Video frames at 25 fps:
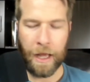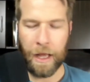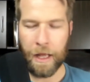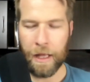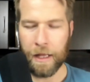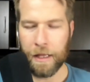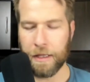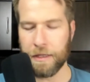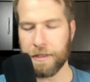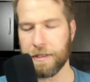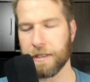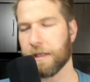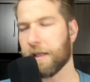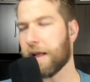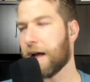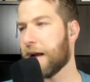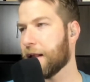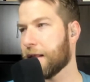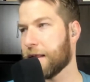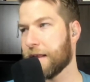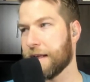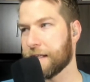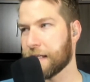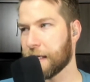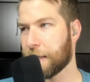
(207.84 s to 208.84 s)
there's a lot
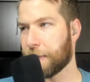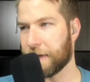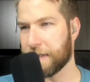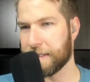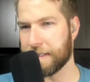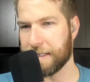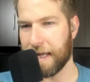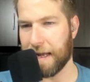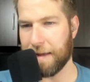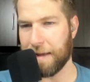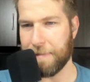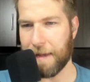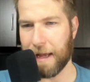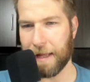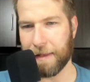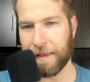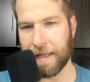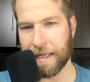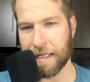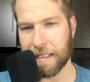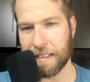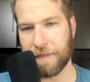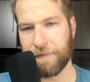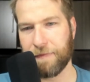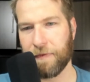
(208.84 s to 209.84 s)
of things I want to say about
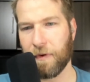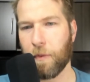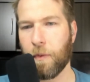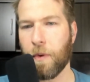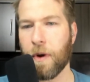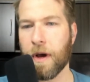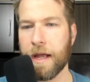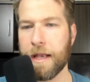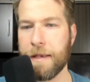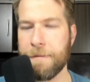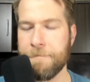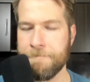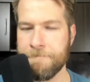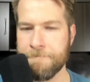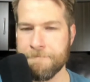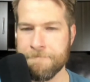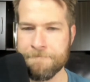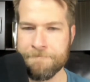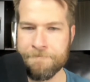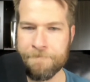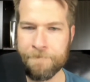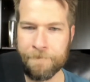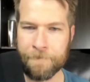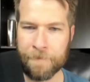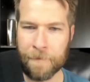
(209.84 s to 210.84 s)
this. For one,
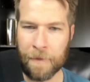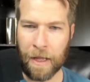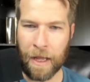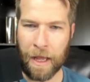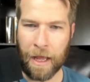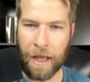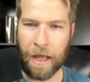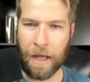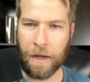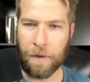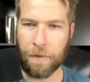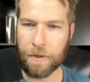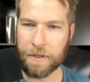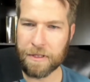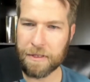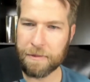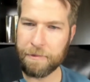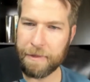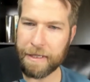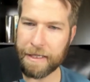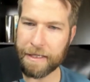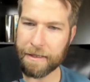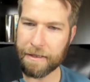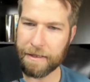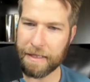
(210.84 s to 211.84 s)
we're spe
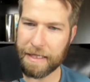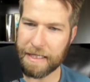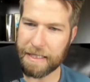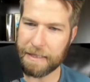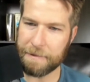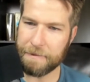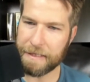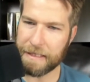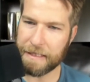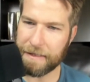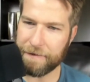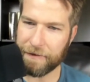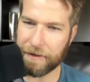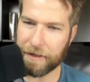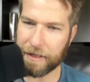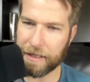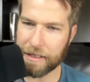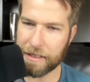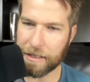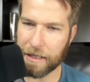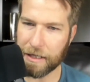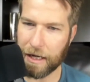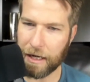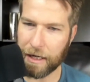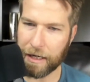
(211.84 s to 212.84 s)
he's
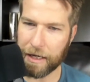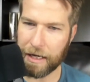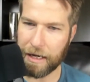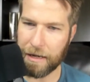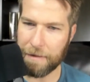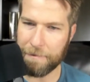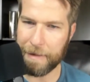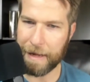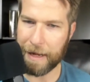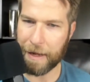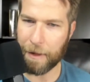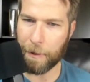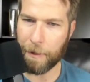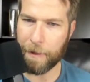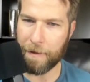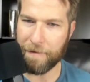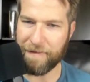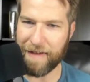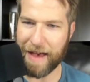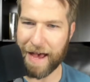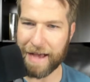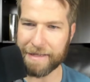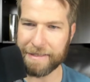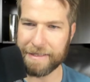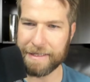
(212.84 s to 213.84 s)
specifically talking about the
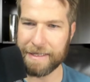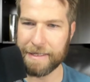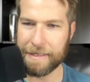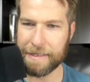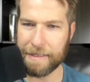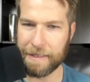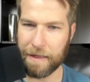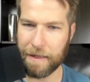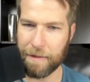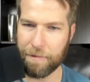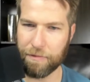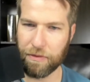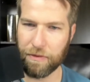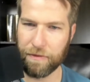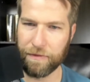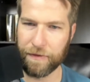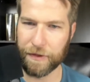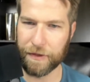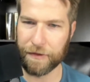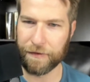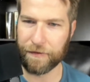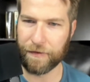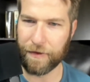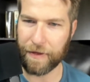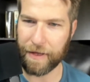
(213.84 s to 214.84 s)
vaccines and the
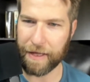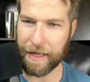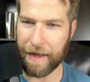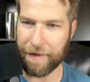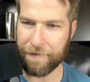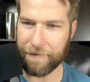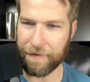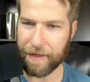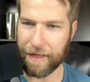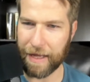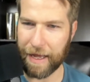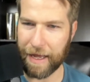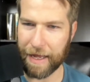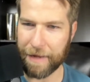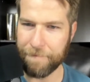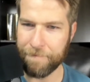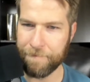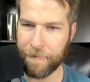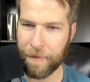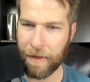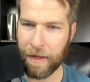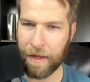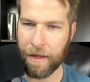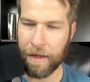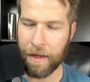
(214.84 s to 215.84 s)
approvals for the F D A,
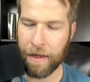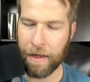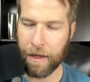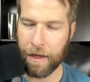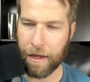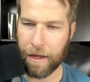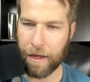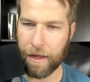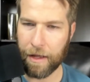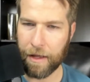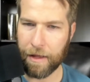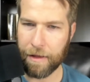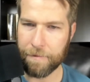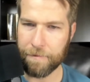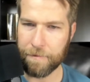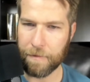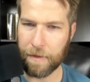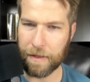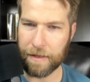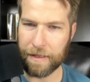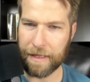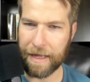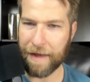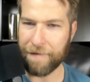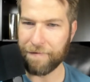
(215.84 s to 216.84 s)
and
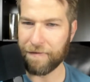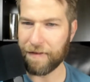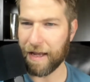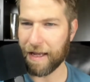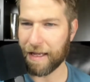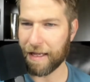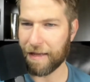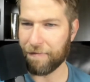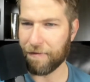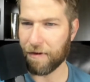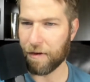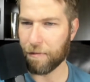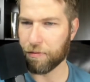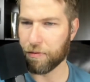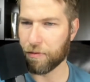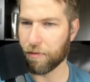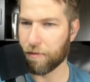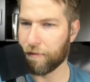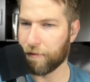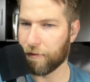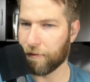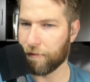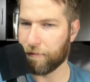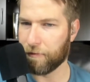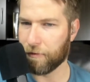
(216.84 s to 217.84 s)
the F D A giving
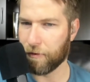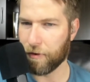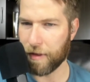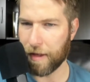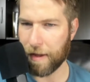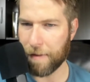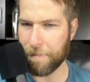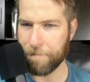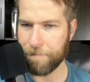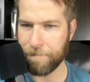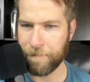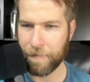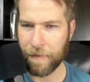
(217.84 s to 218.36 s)
approval for them,